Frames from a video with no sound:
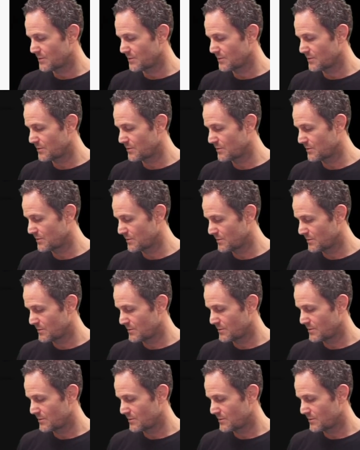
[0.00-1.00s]

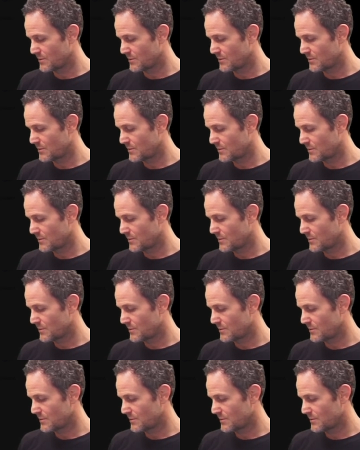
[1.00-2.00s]

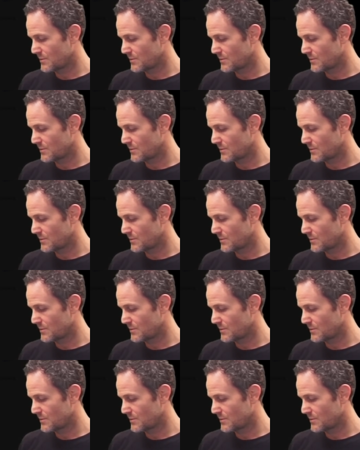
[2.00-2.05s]
(no one is talking)